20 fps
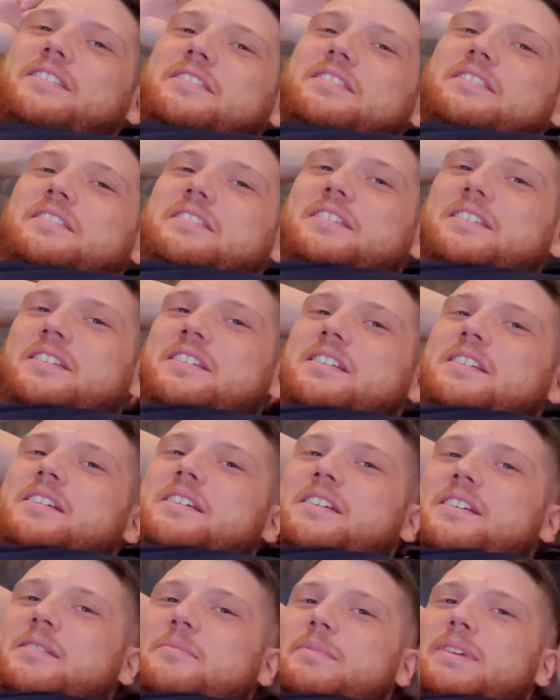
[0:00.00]
just
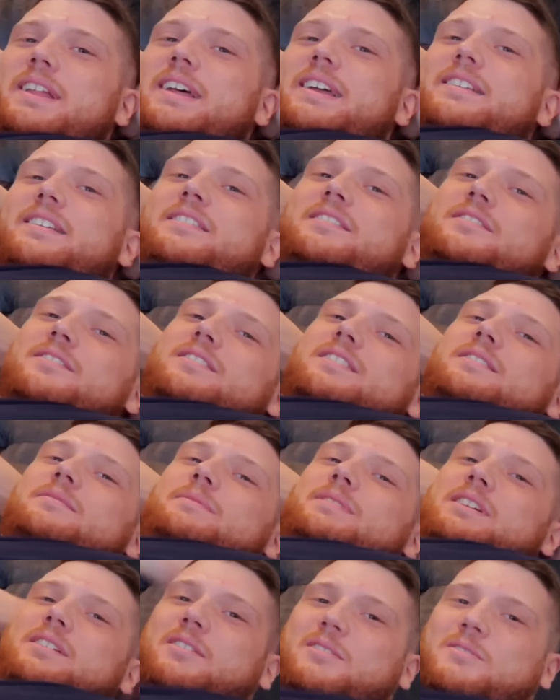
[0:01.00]
be like this on
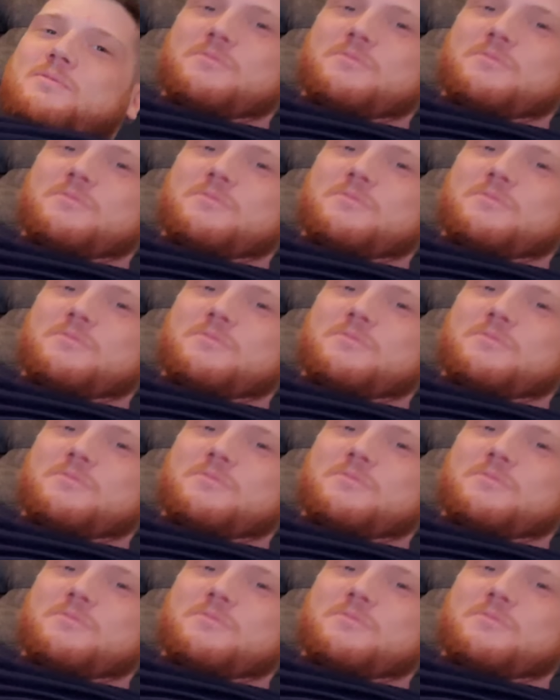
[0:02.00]
it, man.